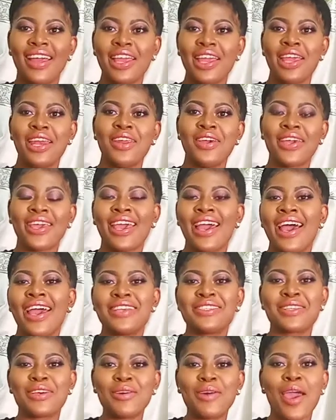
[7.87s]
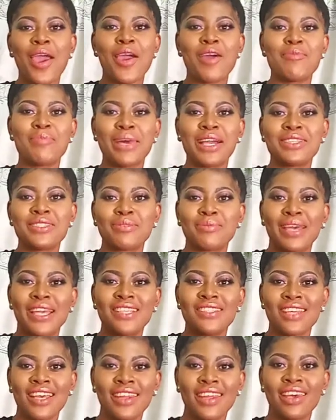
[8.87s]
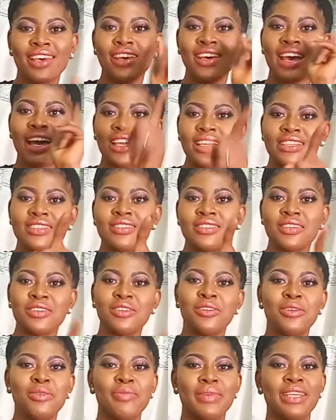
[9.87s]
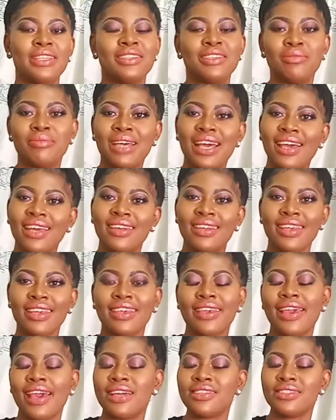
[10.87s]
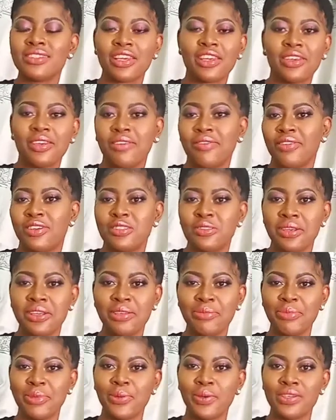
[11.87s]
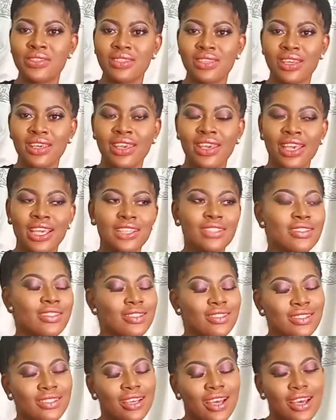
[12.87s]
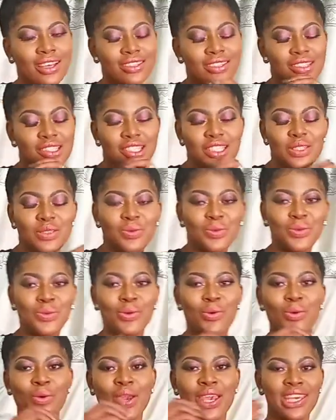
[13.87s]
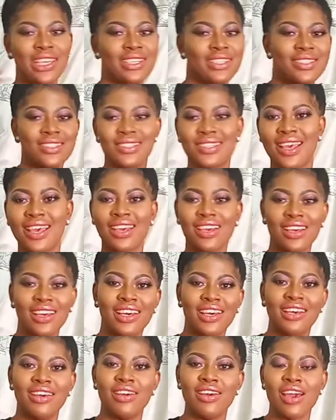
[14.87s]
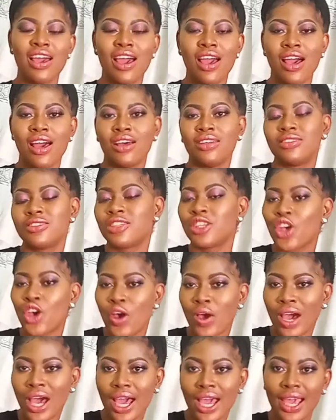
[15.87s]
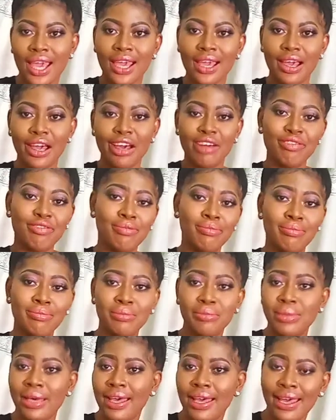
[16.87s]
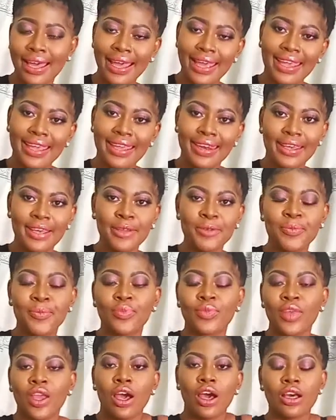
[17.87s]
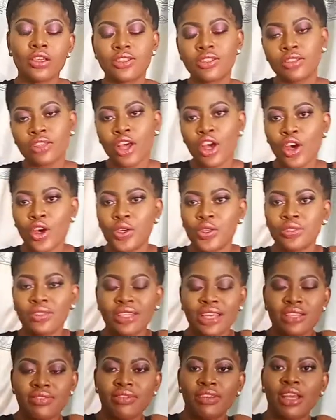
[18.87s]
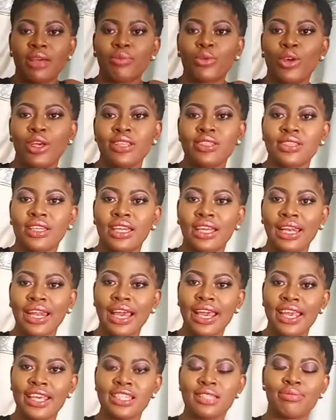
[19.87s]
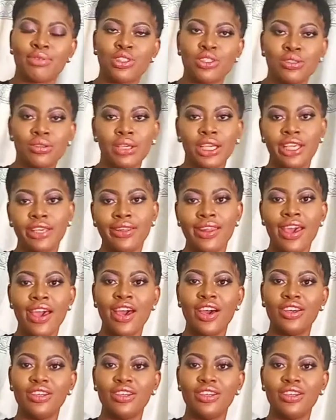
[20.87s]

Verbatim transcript: Hello guys and welcome back to my channel. I still remain Dima Aneke and thank you for joining me once again to the sweet talk of mine. So today's video I'm going to analyze between